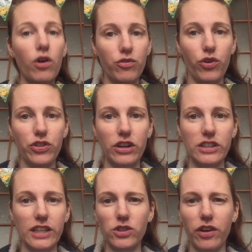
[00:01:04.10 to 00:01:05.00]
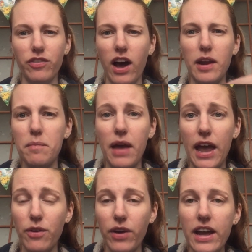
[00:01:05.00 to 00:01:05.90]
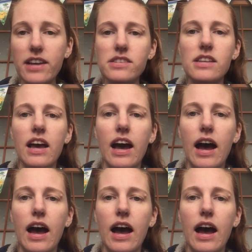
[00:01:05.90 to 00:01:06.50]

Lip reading: a fourth-year JET, so I've gotten a pay raise,